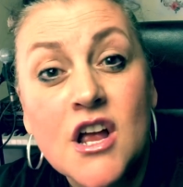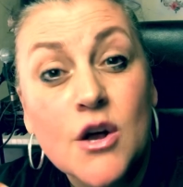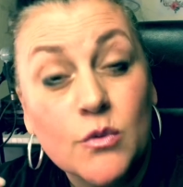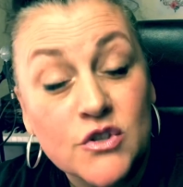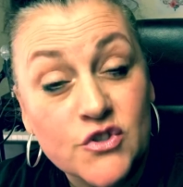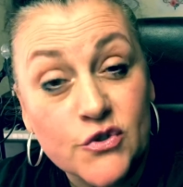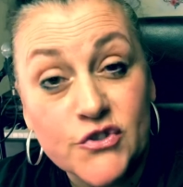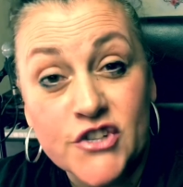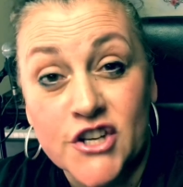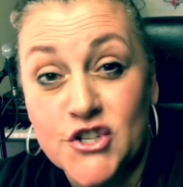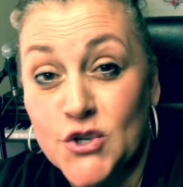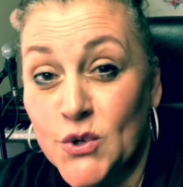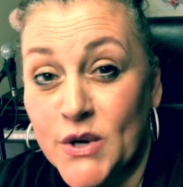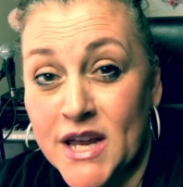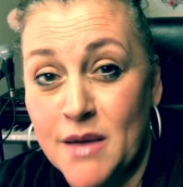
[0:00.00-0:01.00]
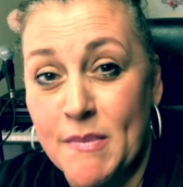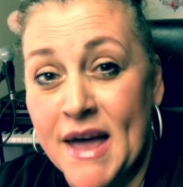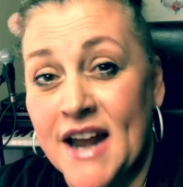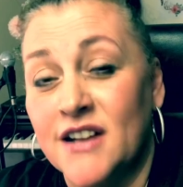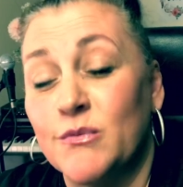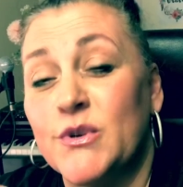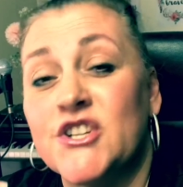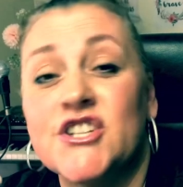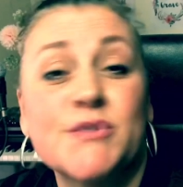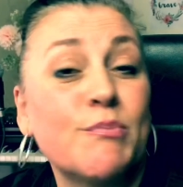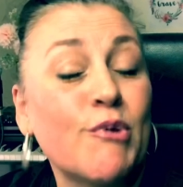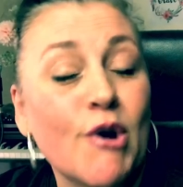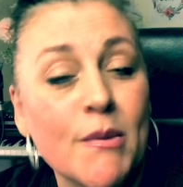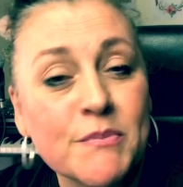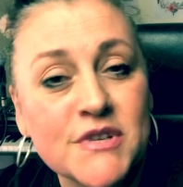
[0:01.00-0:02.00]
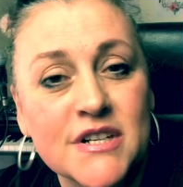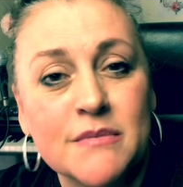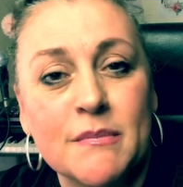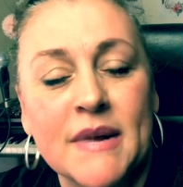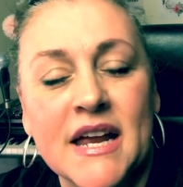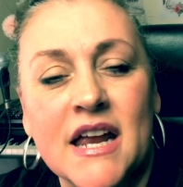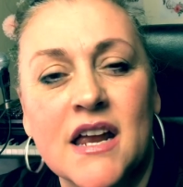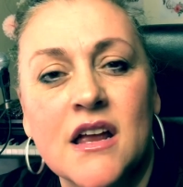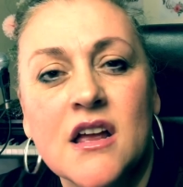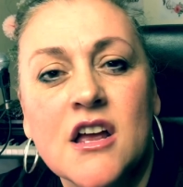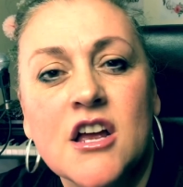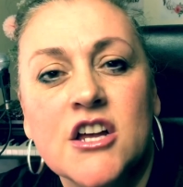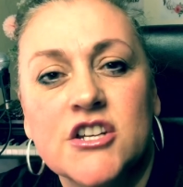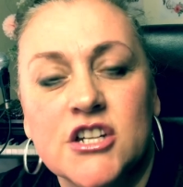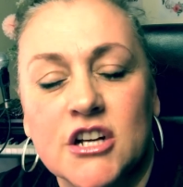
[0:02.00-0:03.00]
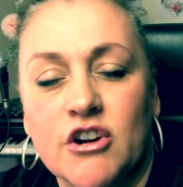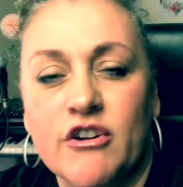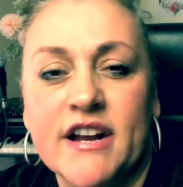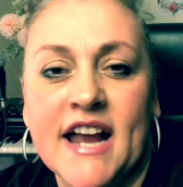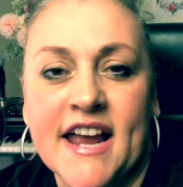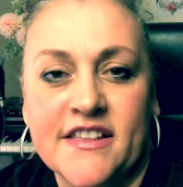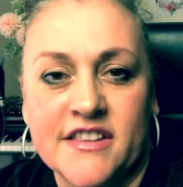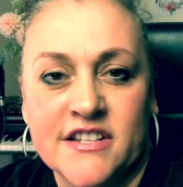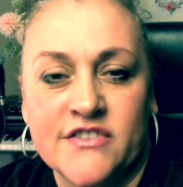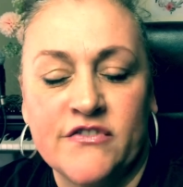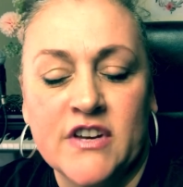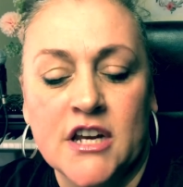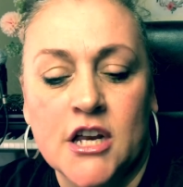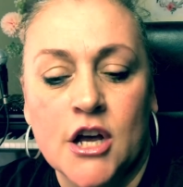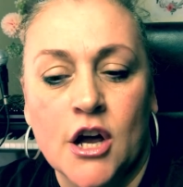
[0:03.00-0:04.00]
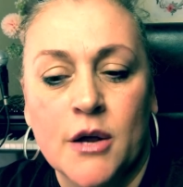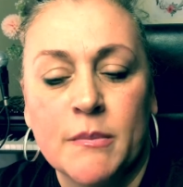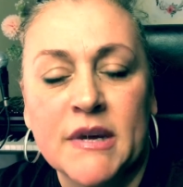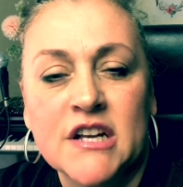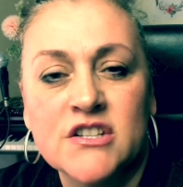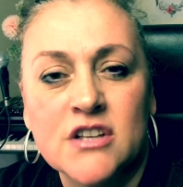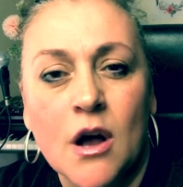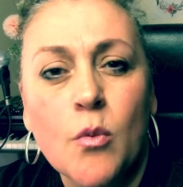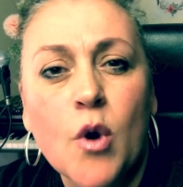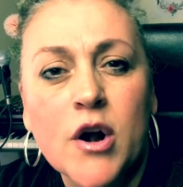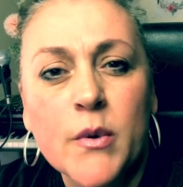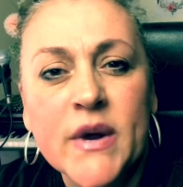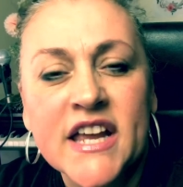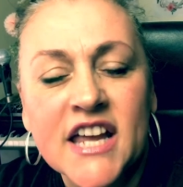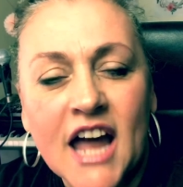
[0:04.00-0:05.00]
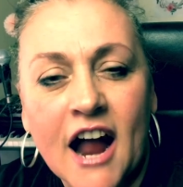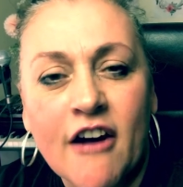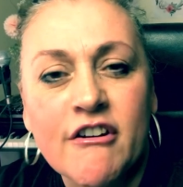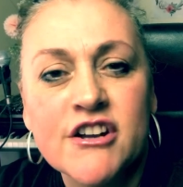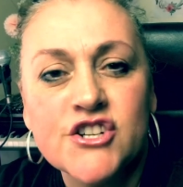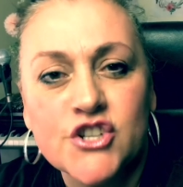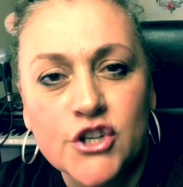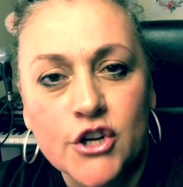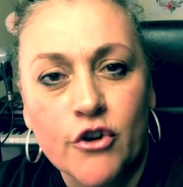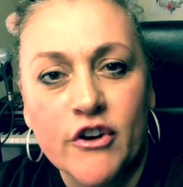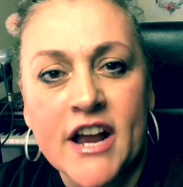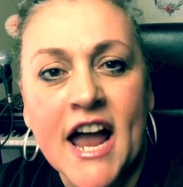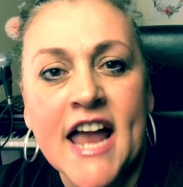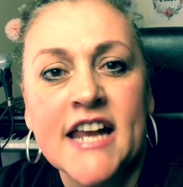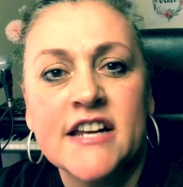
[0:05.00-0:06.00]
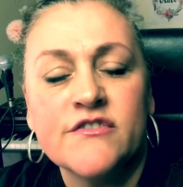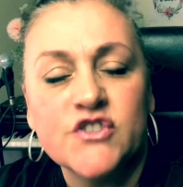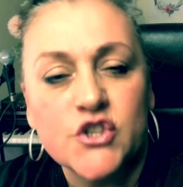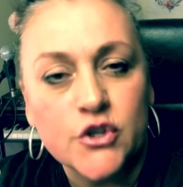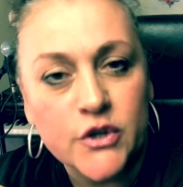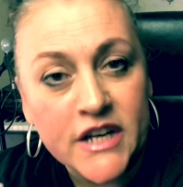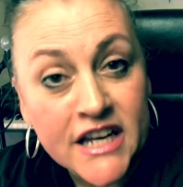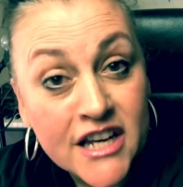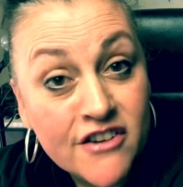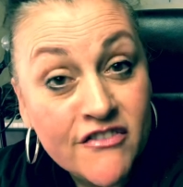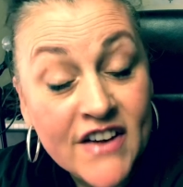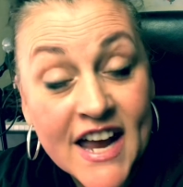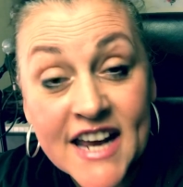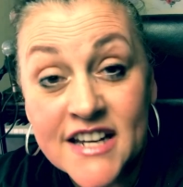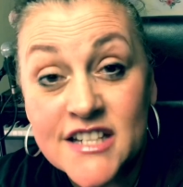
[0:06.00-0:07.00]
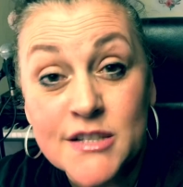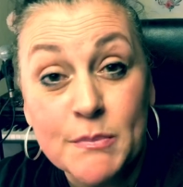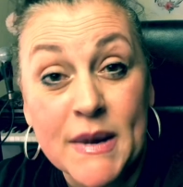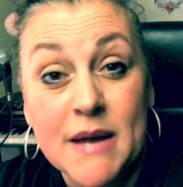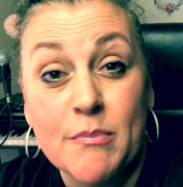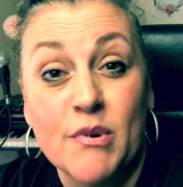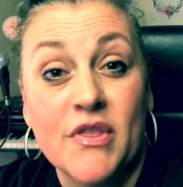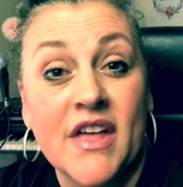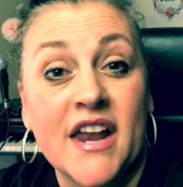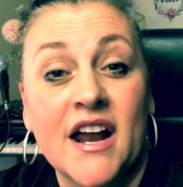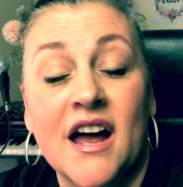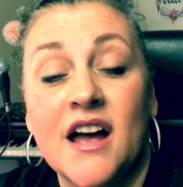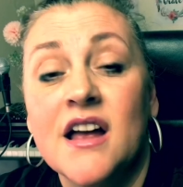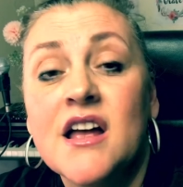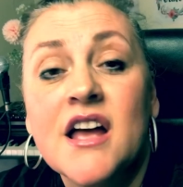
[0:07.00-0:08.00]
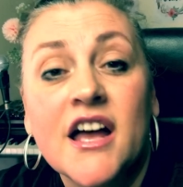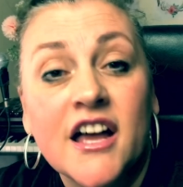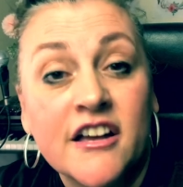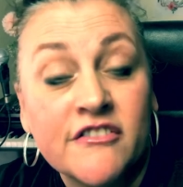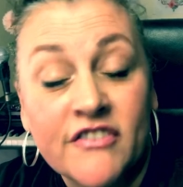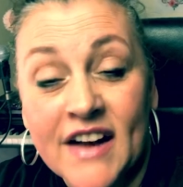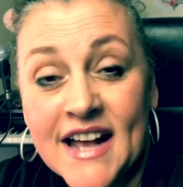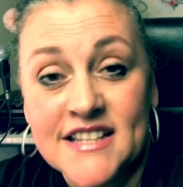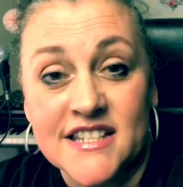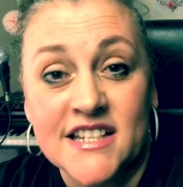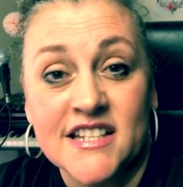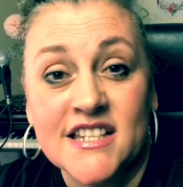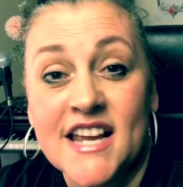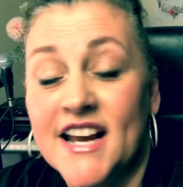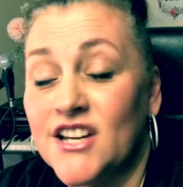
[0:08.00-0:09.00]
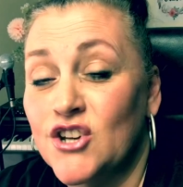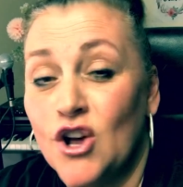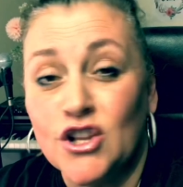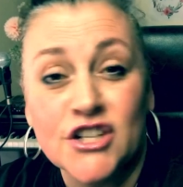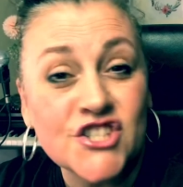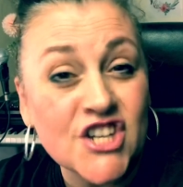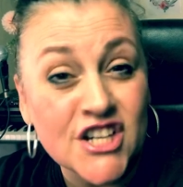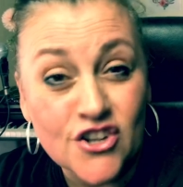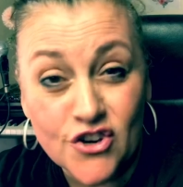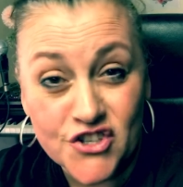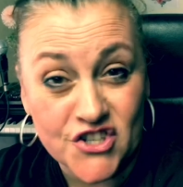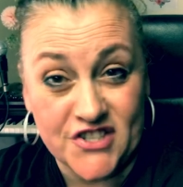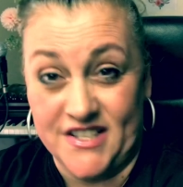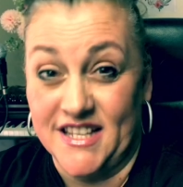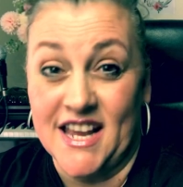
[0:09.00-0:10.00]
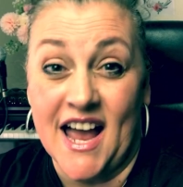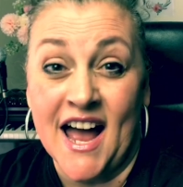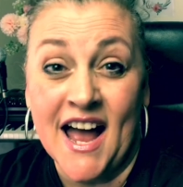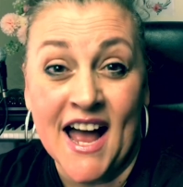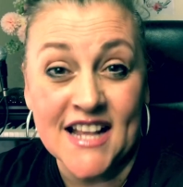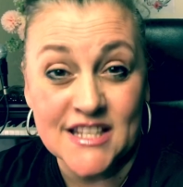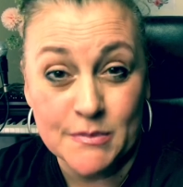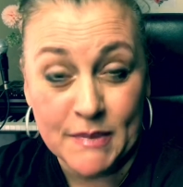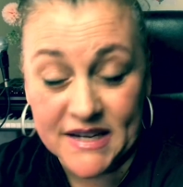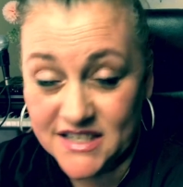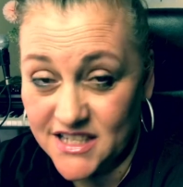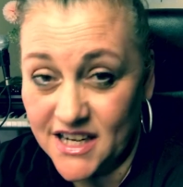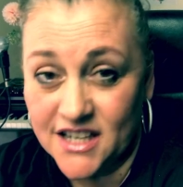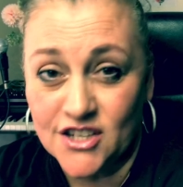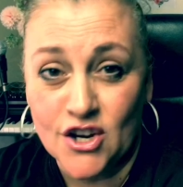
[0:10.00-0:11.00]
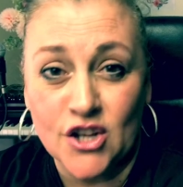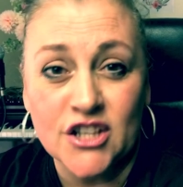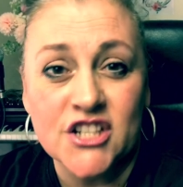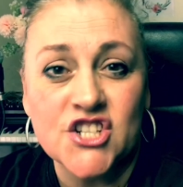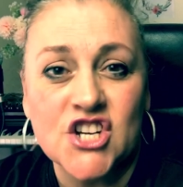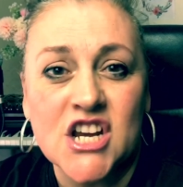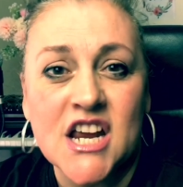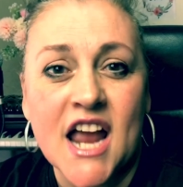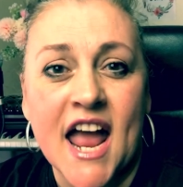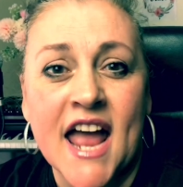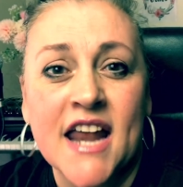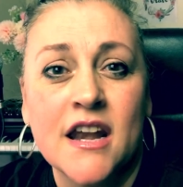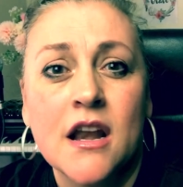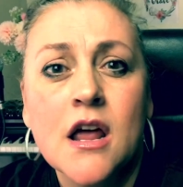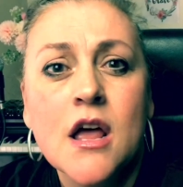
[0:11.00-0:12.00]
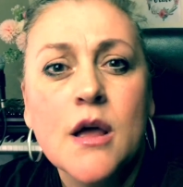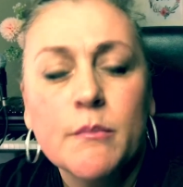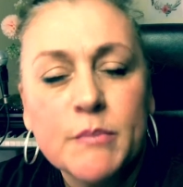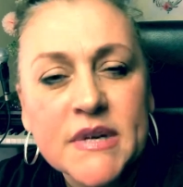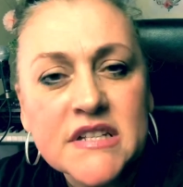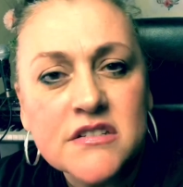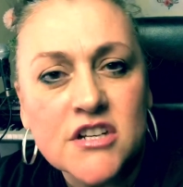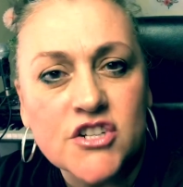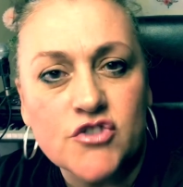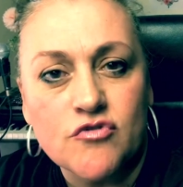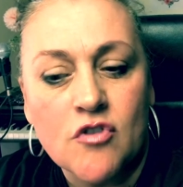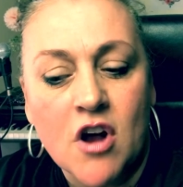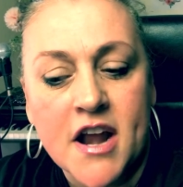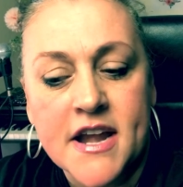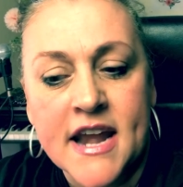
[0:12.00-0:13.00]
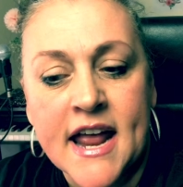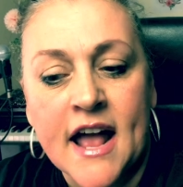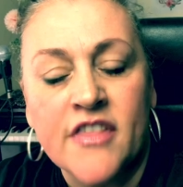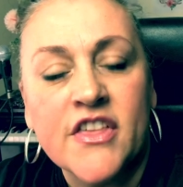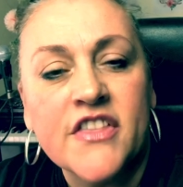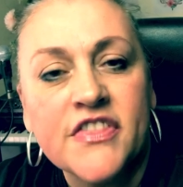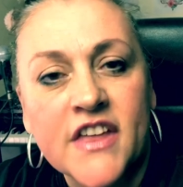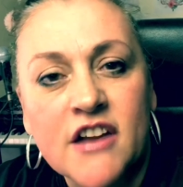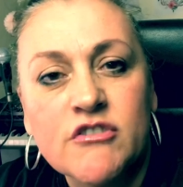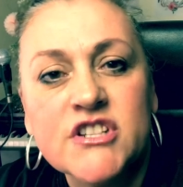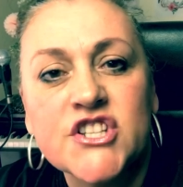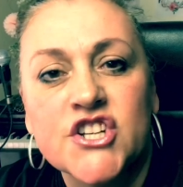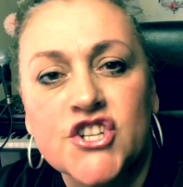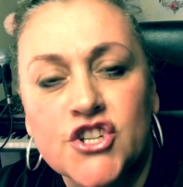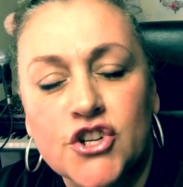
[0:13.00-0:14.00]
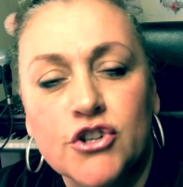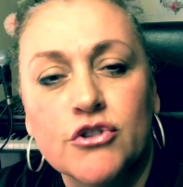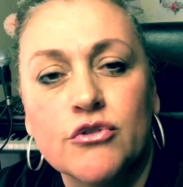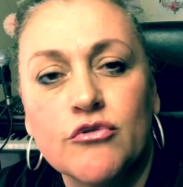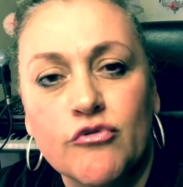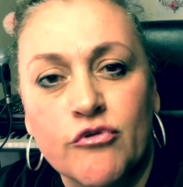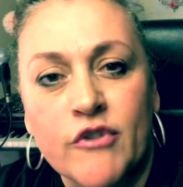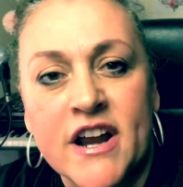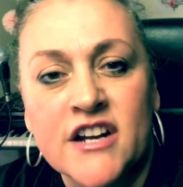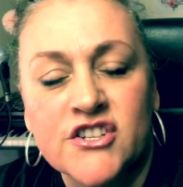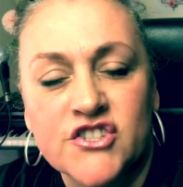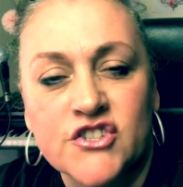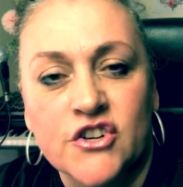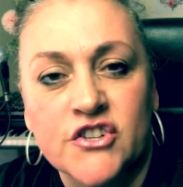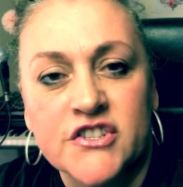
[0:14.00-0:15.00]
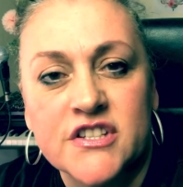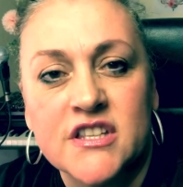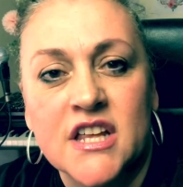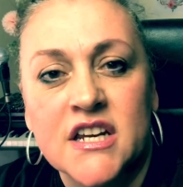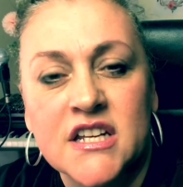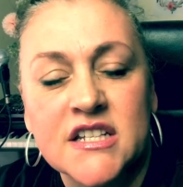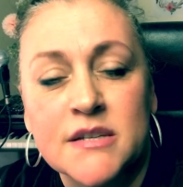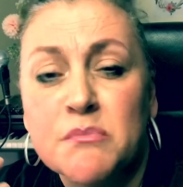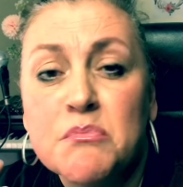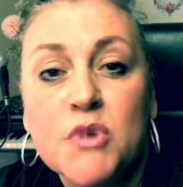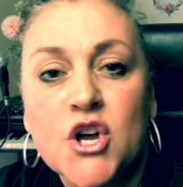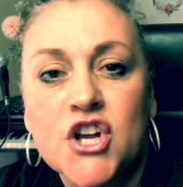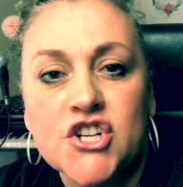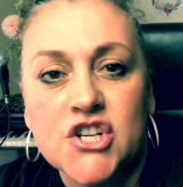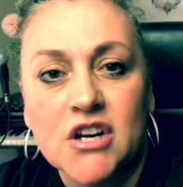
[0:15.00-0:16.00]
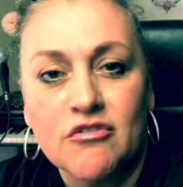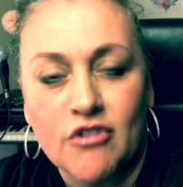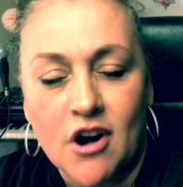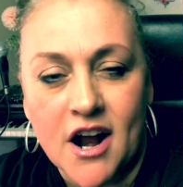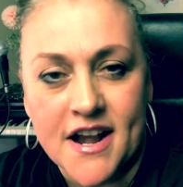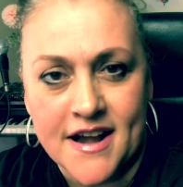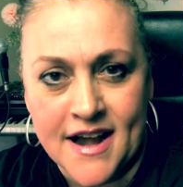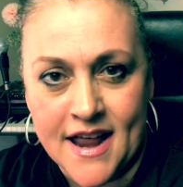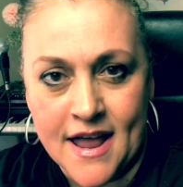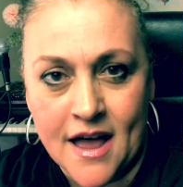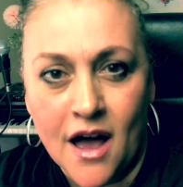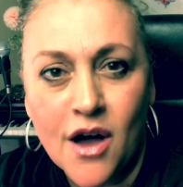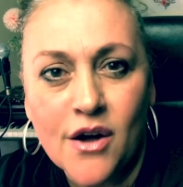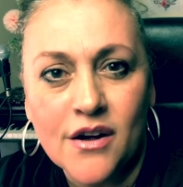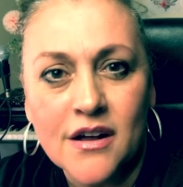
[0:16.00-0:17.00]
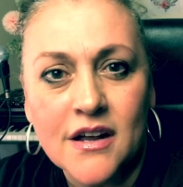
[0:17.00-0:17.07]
was also talking about it, which has prompted me to create this video because I want to encourage you creatives, you innovators, people that are advancing technology, not just the arts, but technology and business right now, that there is a new renaissance that is emerging right now